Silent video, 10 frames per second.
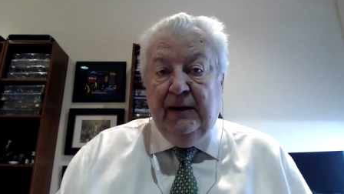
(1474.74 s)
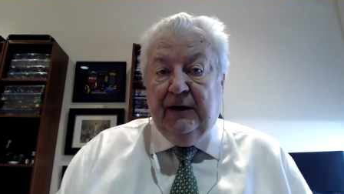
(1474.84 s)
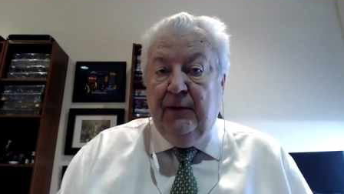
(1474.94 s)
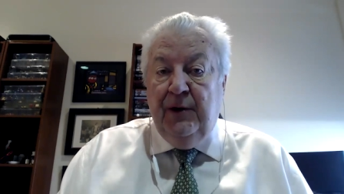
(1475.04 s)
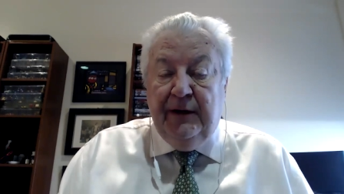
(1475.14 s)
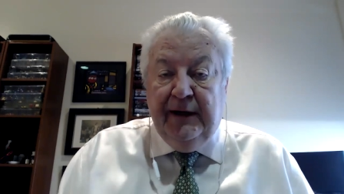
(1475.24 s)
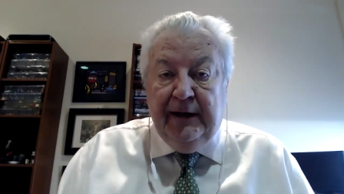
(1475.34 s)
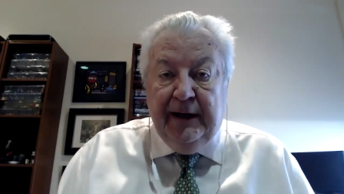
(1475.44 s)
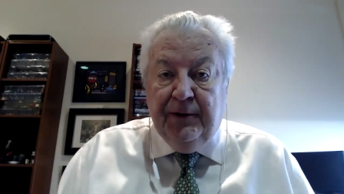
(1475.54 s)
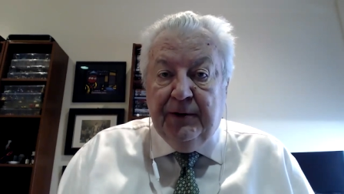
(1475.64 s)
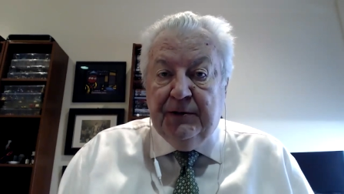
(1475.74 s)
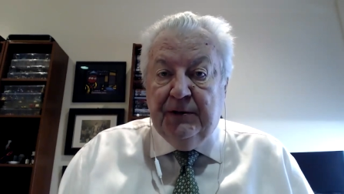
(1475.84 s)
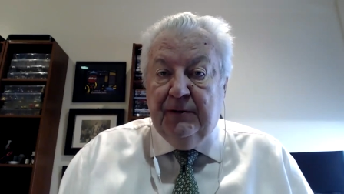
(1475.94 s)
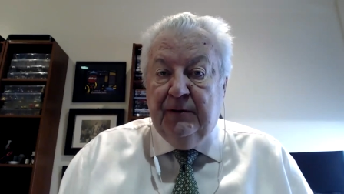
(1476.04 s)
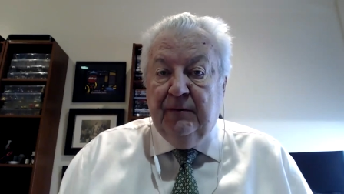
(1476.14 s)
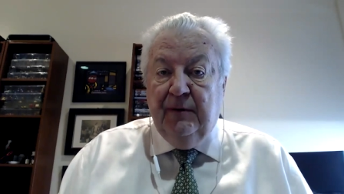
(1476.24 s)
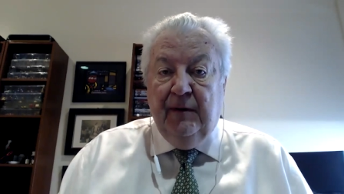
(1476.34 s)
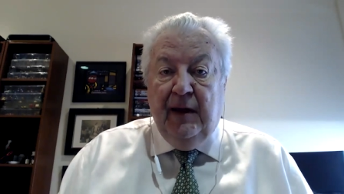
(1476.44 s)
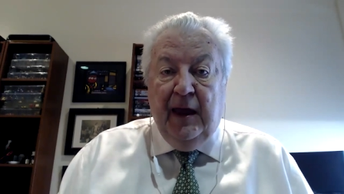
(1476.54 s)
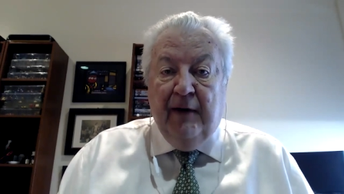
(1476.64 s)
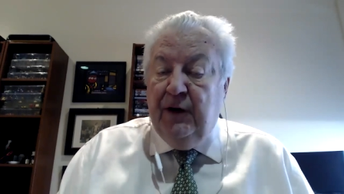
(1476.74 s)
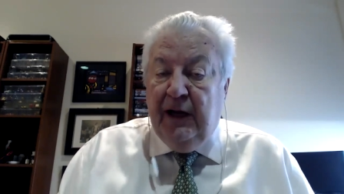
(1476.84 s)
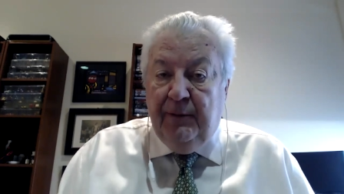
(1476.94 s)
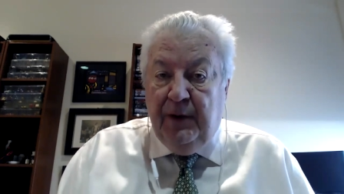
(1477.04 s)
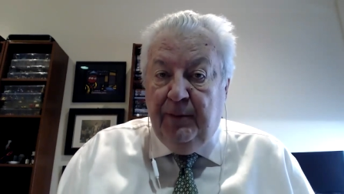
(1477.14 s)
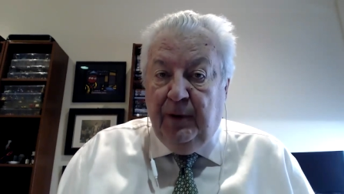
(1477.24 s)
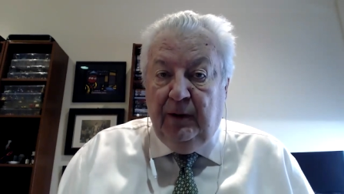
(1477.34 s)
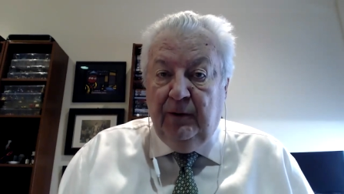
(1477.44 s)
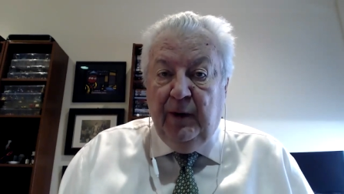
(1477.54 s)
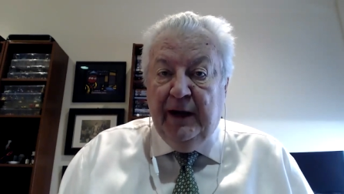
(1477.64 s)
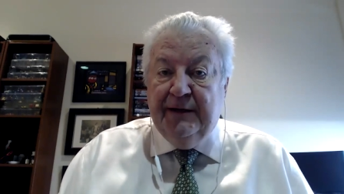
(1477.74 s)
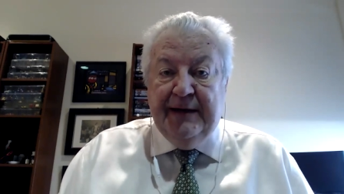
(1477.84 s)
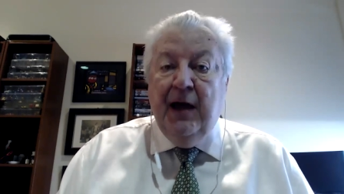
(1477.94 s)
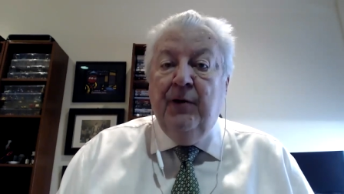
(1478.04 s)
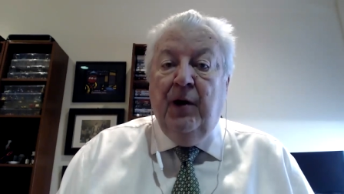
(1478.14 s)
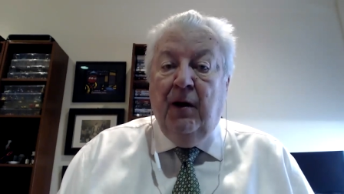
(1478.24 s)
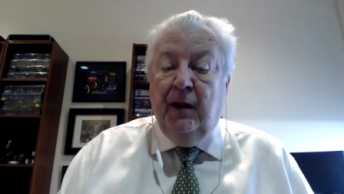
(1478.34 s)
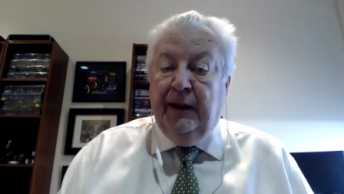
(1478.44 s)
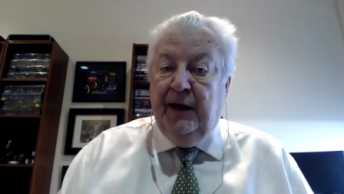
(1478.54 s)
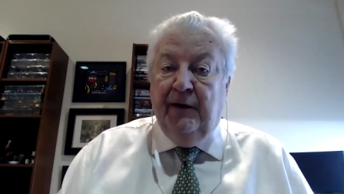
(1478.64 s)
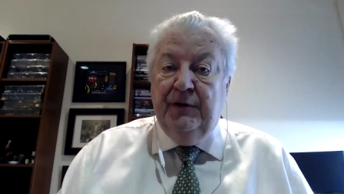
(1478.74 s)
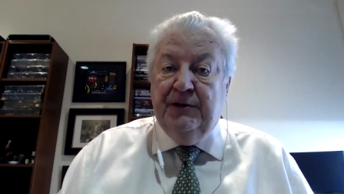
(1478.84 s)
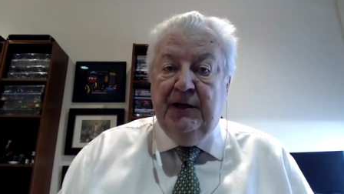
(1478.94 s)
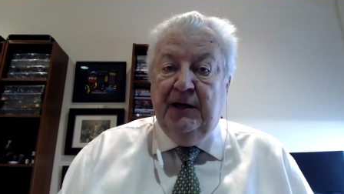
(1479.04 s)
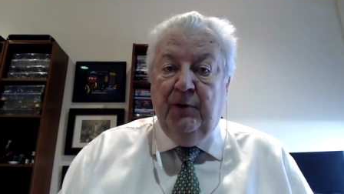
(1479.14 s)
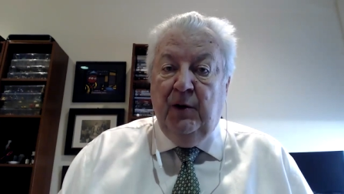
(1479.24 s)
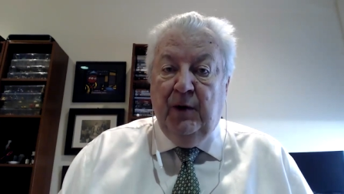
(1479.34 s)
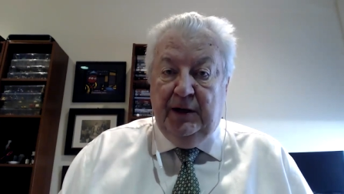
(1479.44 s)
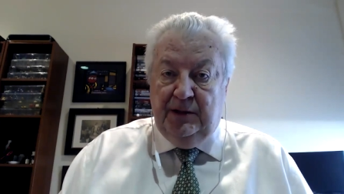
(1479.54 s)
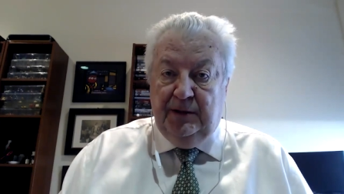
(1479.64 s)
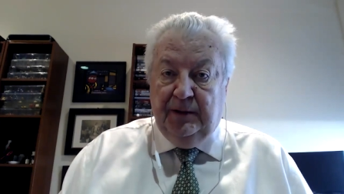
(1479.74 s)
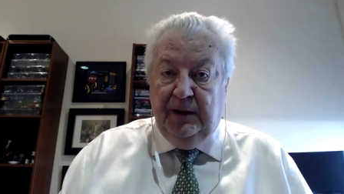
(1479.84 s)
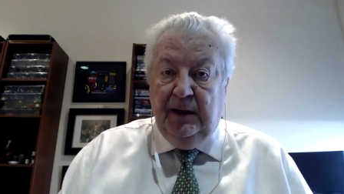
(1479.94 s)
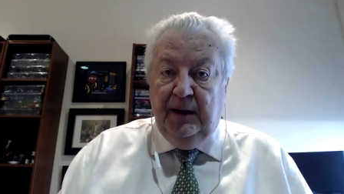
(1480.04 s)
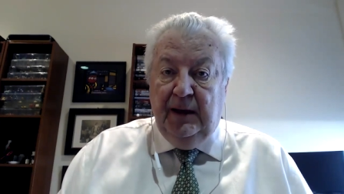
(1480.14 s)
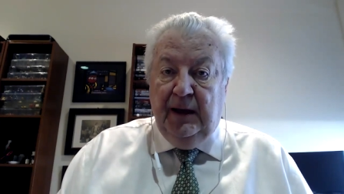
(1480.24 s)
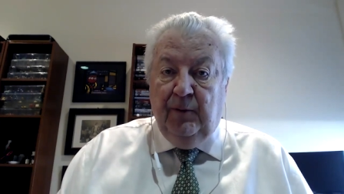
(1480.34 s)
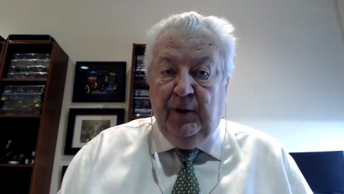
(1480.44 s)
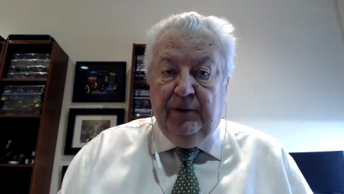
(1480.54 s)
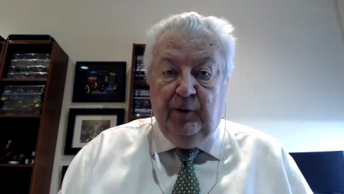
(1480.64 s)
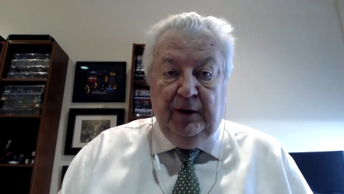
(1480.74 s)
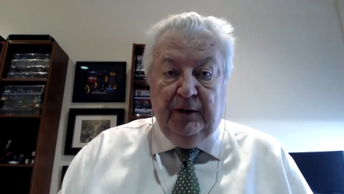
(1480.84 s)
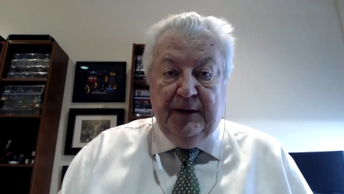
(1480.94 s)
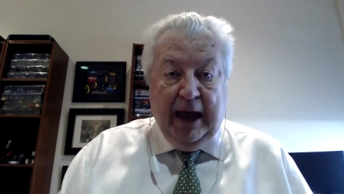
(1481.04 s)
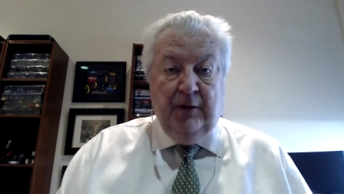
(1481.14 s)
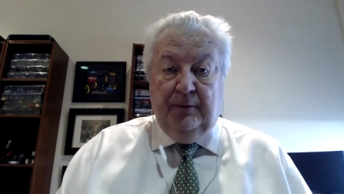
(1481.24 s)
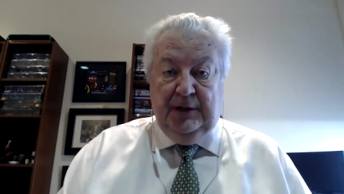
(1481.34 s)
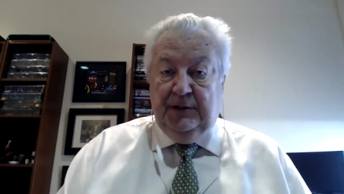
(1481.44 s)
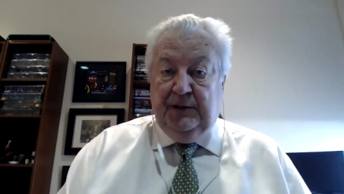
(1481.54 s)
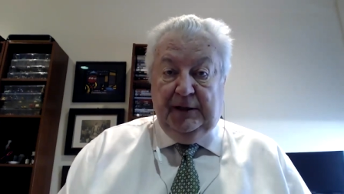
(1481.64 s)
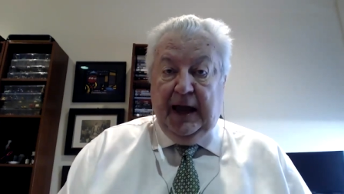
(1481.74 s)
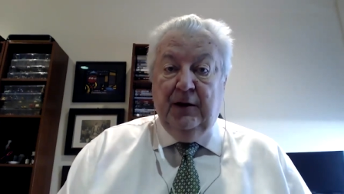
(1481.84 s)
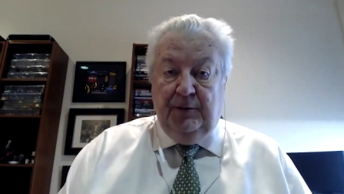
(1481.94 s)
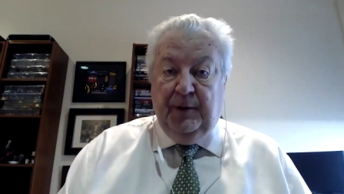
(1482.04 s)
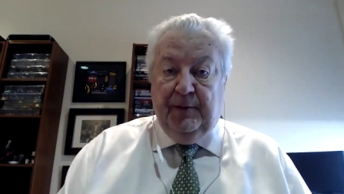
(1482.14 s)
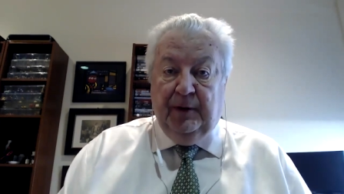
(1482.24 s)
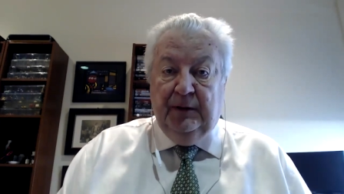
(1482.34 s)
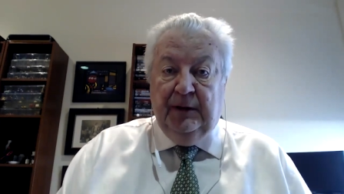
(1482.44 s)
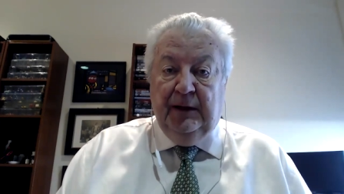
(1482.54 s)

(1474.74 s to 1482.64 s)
community leaders, everyday people. We had a town hall in every city we went to, with real town, just the townspeople.